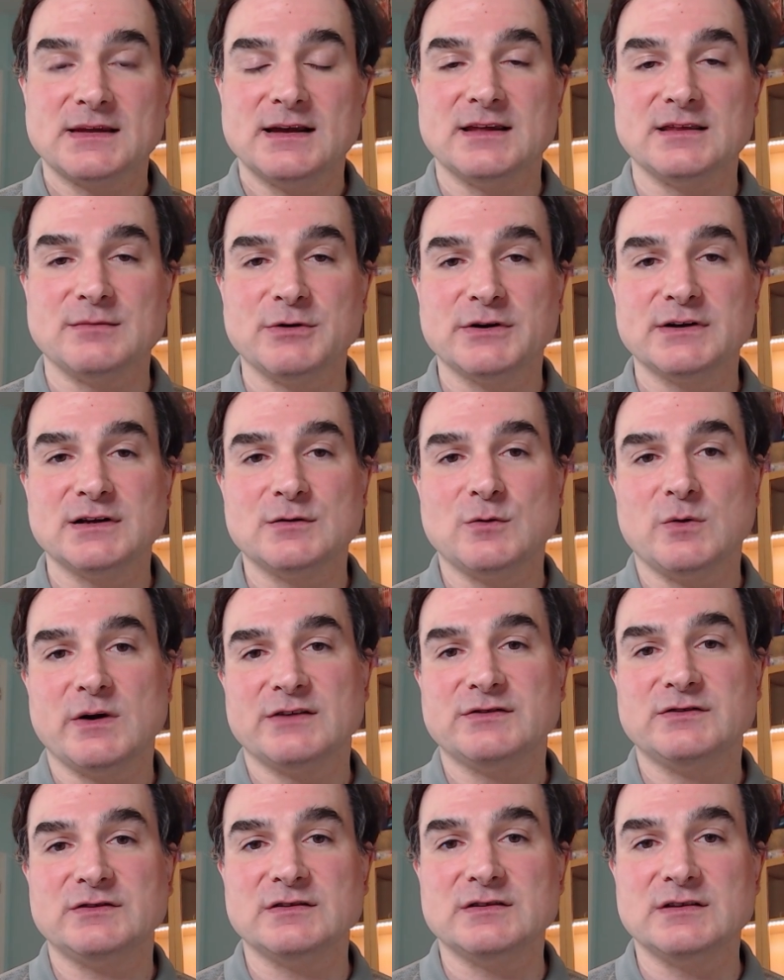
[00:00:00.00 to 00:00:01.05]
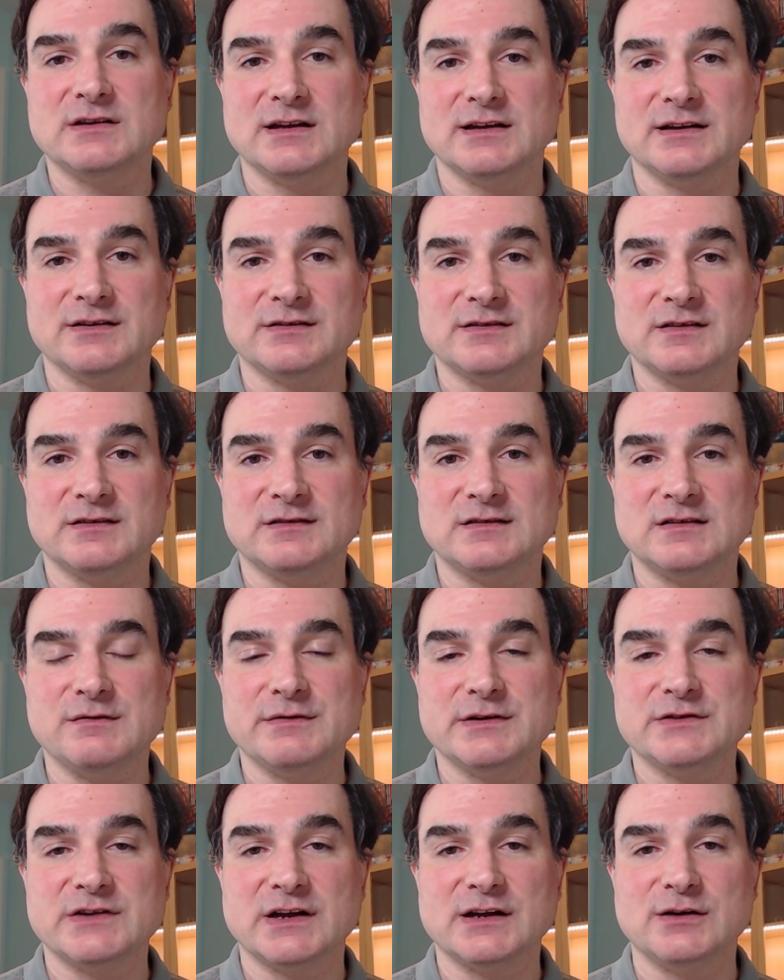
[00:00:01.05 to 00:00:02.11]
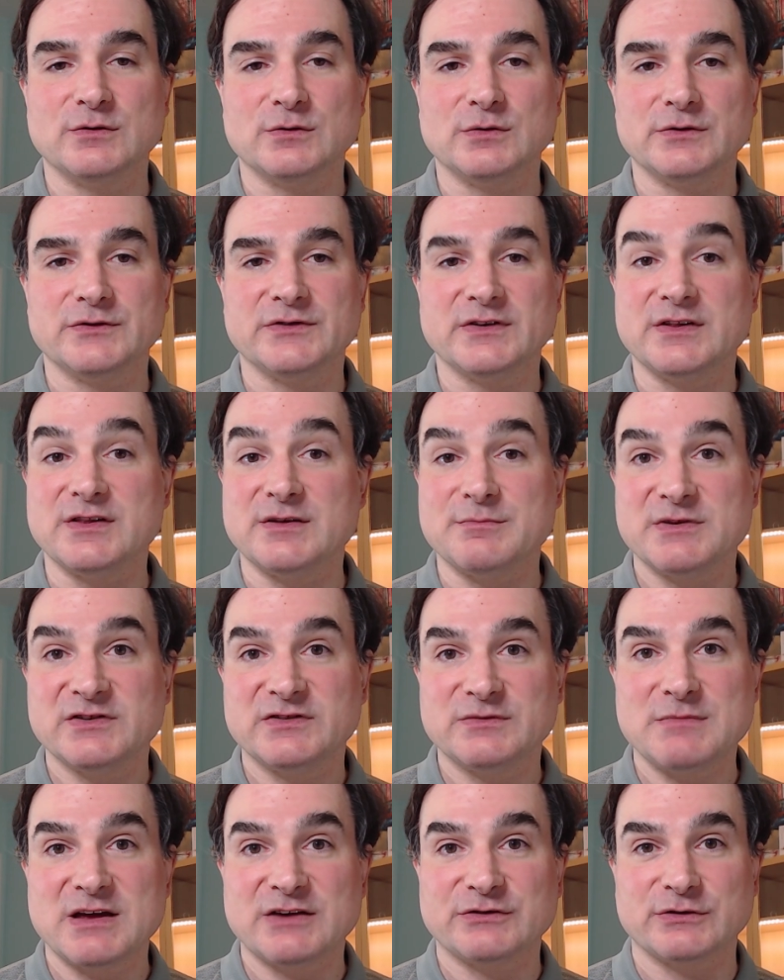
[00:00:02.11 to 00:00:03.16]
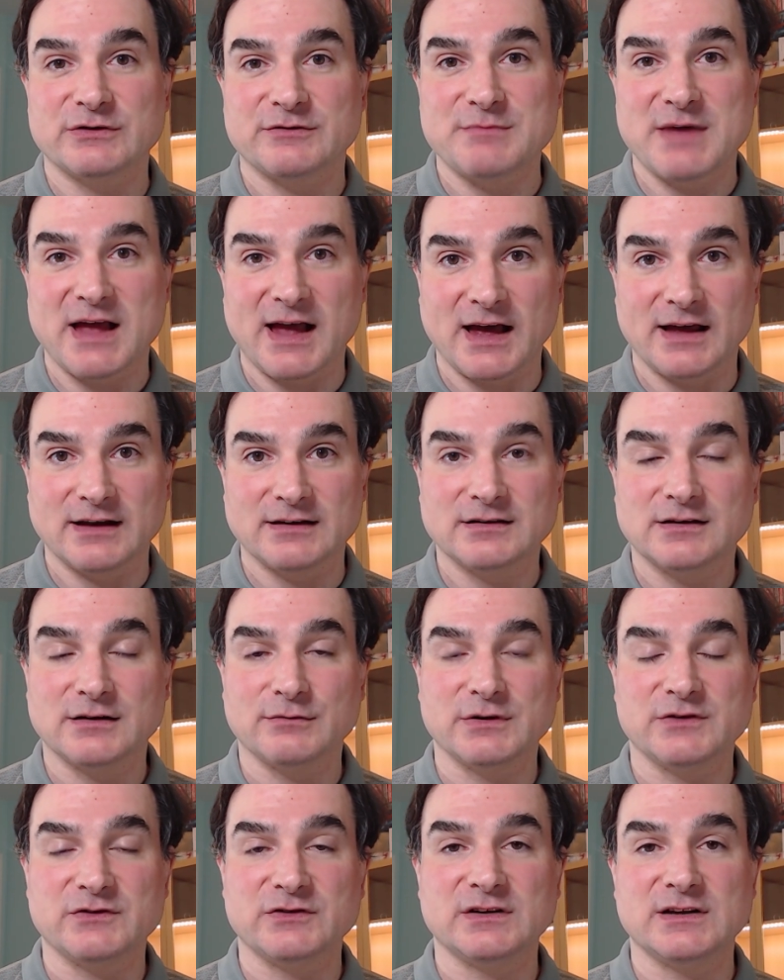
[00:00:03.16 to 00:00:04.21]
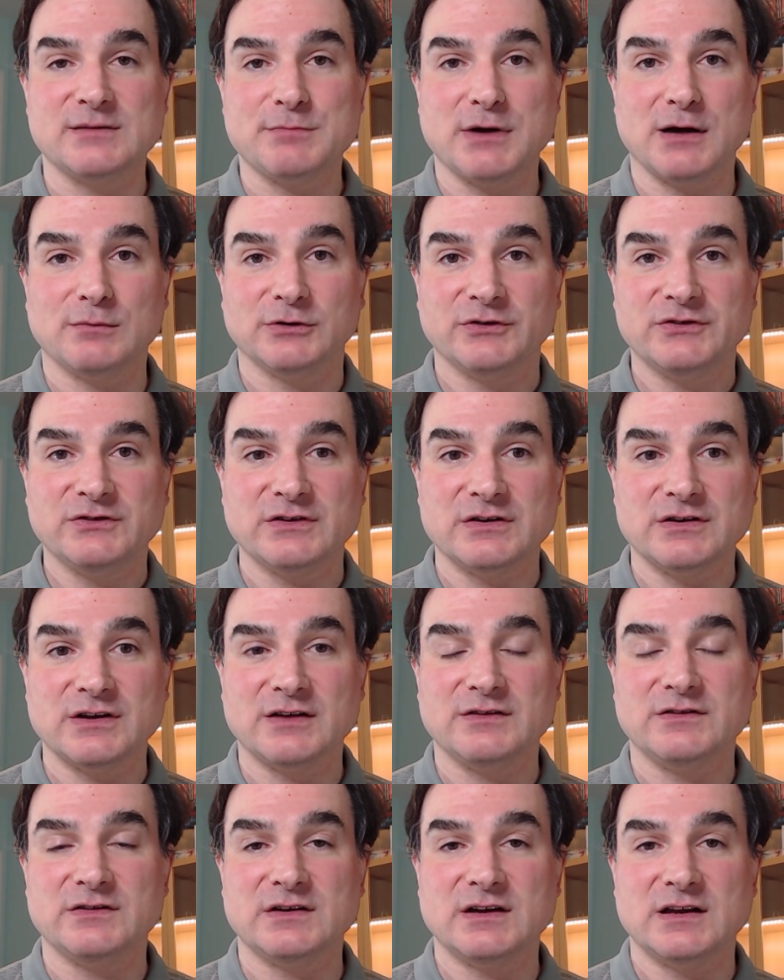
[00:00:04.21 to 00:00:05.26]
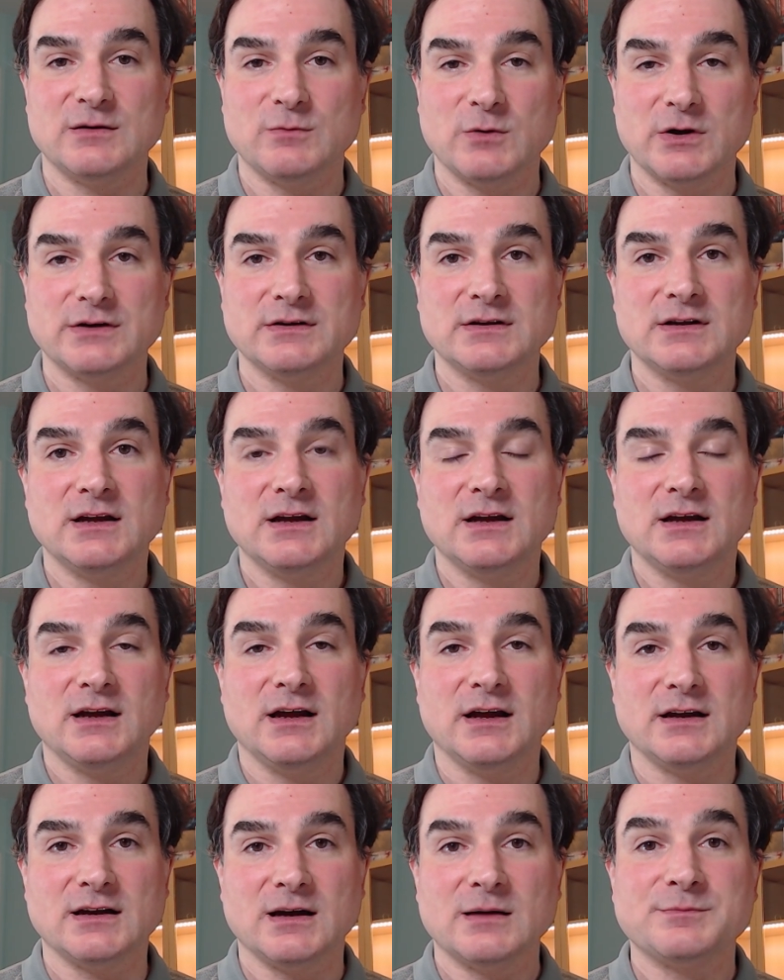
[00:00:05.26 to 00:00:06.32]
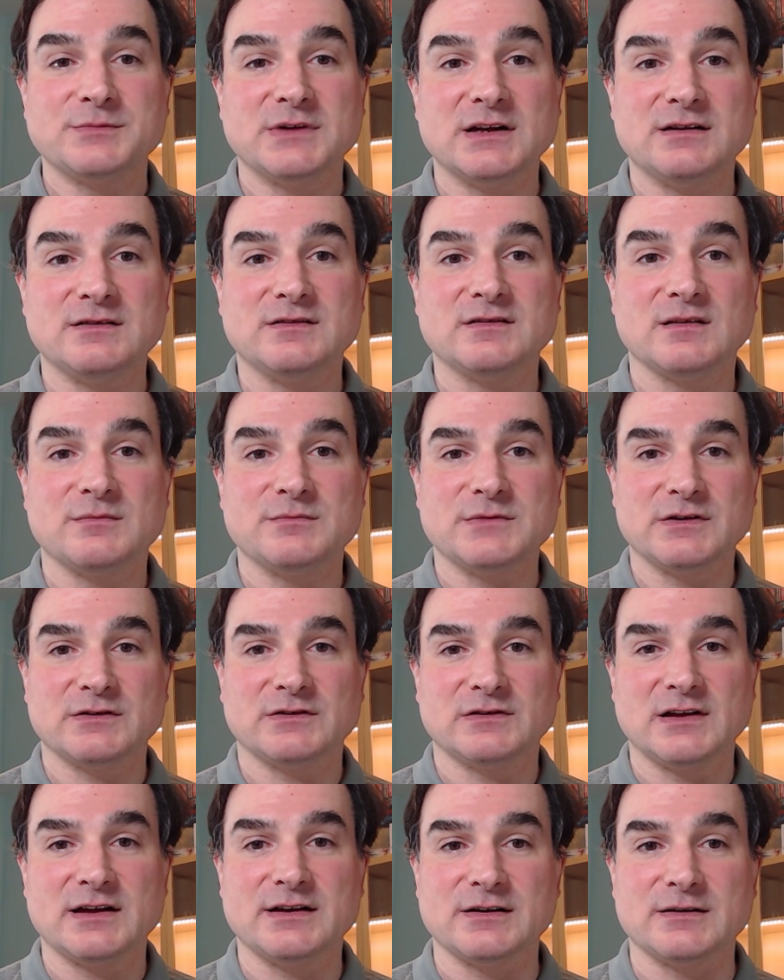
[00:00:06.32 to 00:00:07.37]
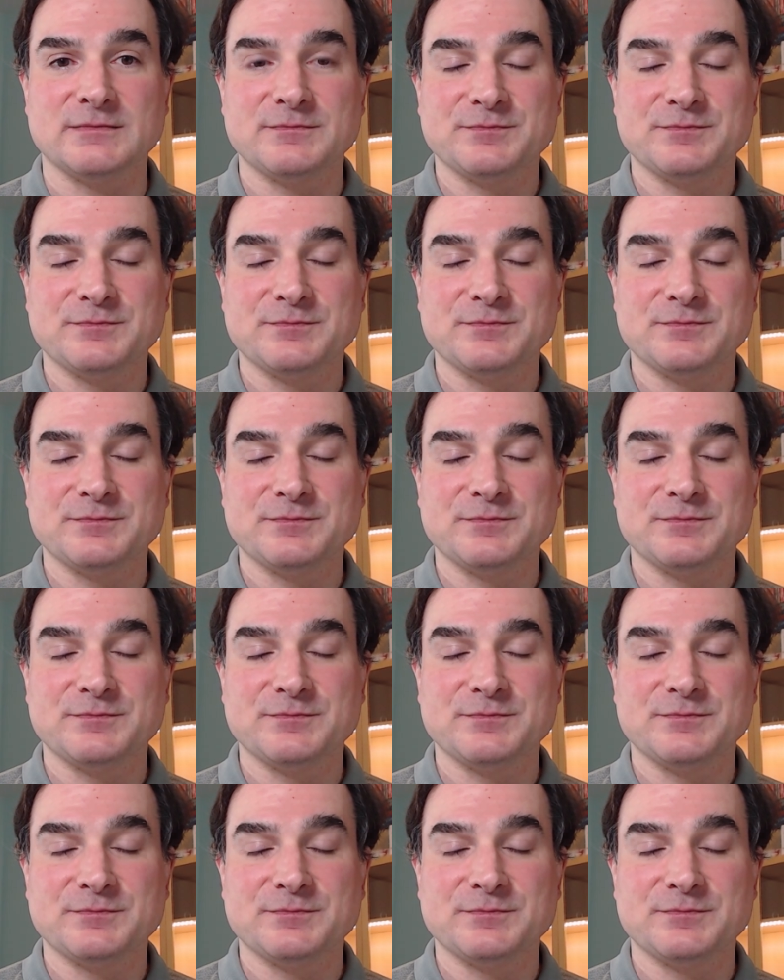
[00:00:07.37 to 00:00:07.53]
And the book in question is Stephen Jay Gould's The Mismeasure of Man, originally published in 1981 and updated some years later.